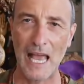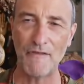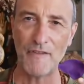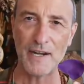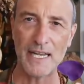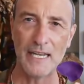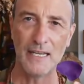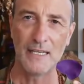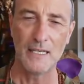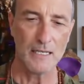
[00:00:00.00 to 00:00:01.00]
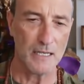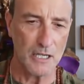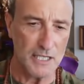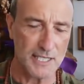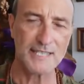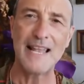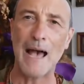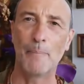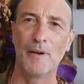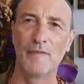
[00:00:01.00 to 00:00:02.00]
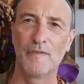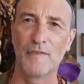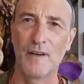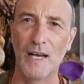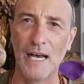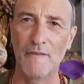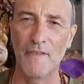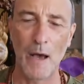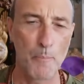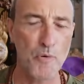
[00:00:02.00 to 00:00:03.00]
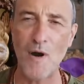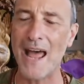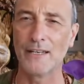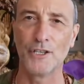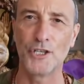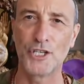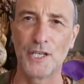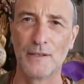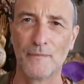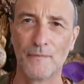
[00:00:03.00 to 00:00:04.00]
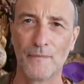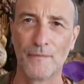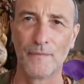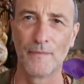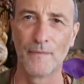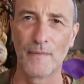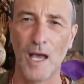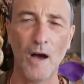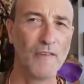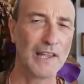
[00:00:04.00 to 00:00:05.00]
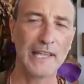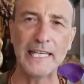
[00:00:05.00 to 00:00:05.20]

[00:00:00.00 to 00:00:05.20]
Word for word: every snap of, of a branch, of a